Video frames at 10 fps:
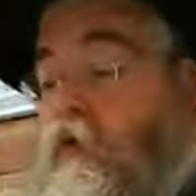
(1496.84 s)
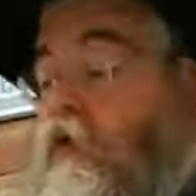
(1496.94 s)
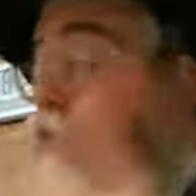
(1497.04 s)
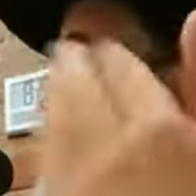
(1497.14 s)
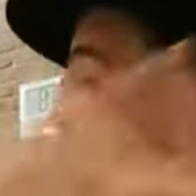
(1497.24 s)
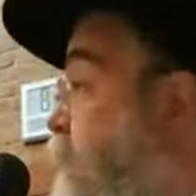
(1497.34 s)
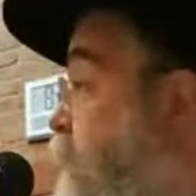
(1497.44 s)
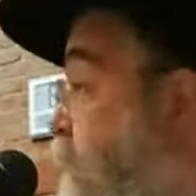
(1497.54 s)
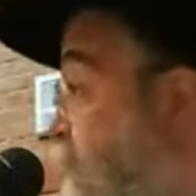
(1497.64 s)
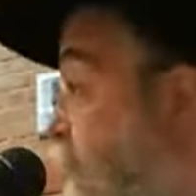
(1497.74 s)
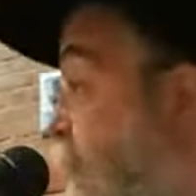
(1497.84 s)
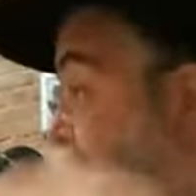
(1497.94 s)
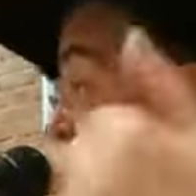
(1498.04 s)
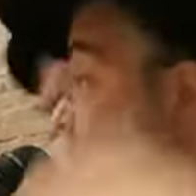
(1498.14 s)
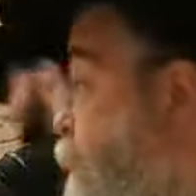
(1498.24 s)
So, so the
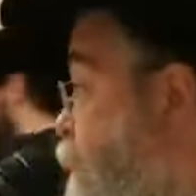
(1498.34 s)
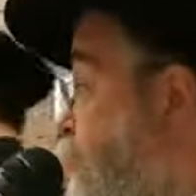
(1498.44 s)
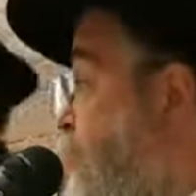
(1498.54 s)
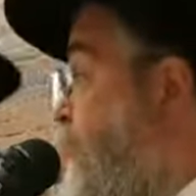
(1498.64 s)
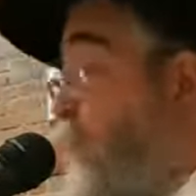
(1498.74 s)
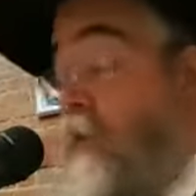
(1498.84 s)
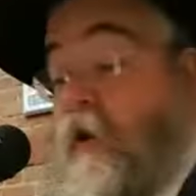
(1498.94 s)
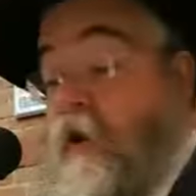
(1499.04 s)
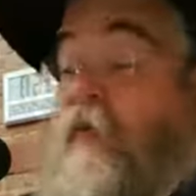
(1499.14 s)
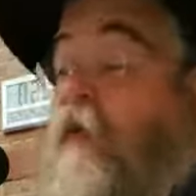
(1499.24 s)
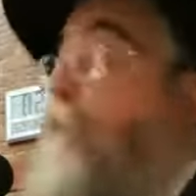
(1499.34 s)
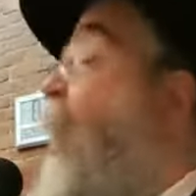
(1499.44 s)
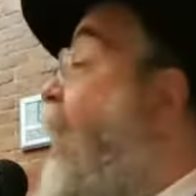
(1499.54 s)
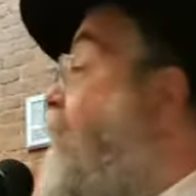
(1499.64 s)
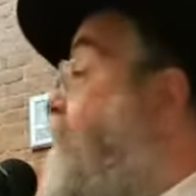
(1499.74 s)
Rebbe tells this to the Frierdiker Rebbe.
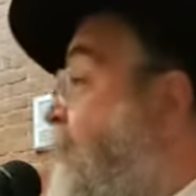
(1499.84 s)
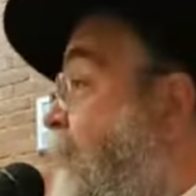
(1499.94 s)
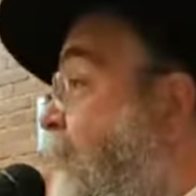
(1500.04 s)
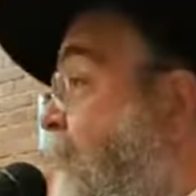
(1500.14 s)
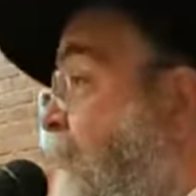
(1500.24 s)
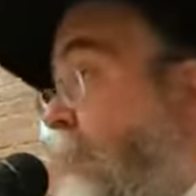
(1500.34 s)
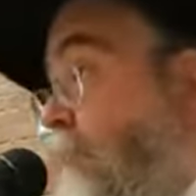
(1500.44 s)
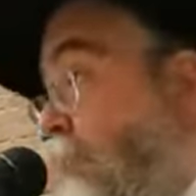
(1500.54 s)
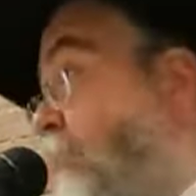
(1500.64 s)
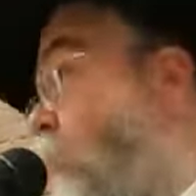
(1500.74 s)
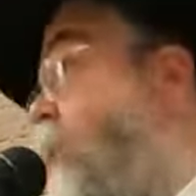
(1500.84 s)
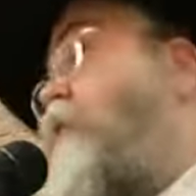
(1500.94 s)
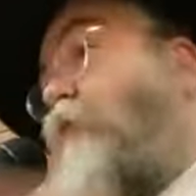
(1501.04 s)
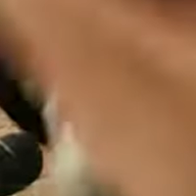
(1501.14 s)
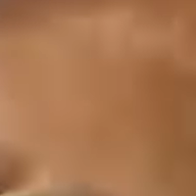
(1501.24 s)
Siparti,
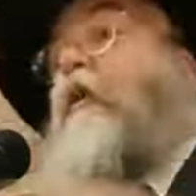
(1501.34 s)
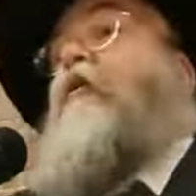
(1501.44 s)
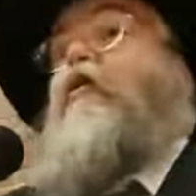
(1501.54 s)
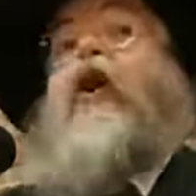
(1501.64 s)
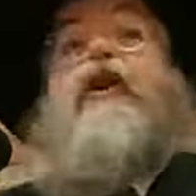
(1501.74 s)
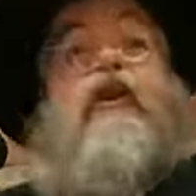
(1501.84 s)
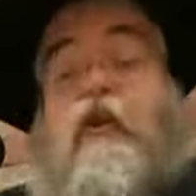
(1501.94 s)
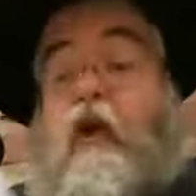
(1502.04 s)
I'm, I'm quoting the words.